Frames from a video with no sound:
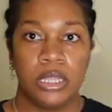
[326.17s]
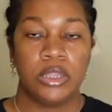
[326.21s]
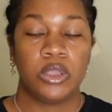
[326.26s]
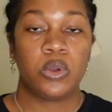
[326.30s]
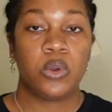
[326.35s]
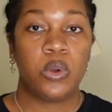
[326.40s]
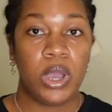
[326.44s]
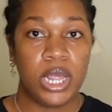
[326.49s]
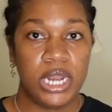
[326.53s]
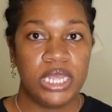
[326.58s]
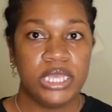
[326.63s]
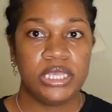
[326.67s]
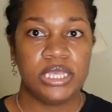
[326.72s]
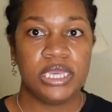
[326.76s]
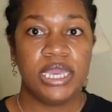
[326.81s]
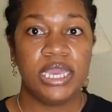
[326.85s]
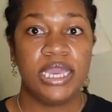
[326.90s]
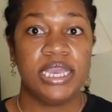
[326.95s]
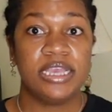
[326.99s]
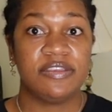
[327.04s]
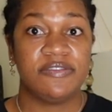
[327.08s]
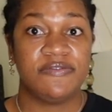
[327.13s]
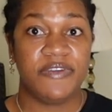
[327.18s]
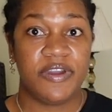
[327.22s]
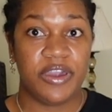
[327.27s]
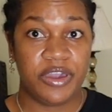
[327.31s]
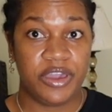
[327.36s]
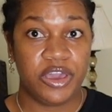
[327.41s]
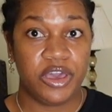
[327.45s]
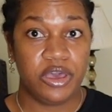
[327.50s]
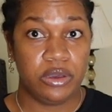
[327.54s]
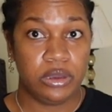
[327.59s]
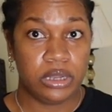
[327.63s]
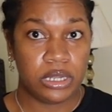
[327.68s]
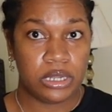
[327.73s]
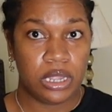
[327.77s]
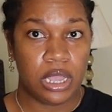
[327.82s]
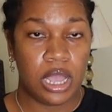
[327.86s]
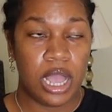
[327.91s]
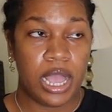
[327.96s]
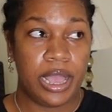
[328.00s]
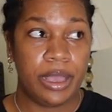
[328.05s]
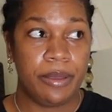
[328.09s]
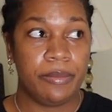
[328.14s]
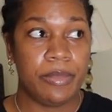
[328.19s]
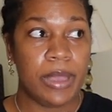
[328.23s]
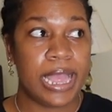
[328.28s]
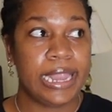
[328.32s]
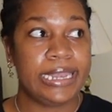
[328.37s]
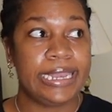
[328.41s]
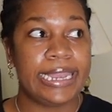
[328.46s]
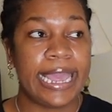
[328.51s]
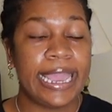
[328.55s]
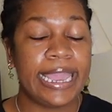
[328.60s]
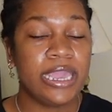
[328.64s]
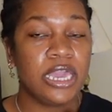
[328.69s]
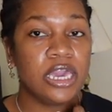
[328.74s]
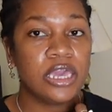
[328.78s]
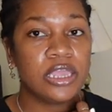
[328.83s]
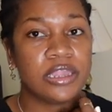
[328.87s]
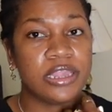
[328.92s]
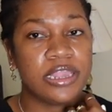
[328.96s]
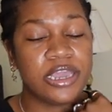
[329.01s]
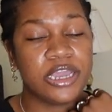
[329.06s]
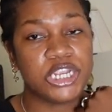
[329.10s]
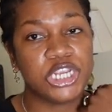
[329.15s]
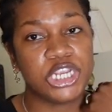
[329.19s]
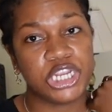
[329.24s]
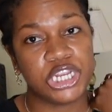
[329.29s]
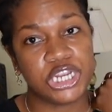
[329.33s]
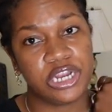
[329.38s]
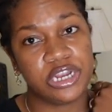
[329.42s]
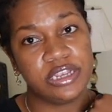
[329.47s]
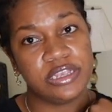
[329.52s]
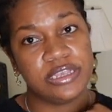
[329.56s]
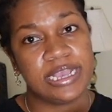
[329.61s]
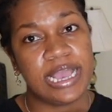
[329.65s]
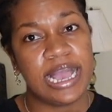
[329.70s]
The quality is very good. I like their shirts.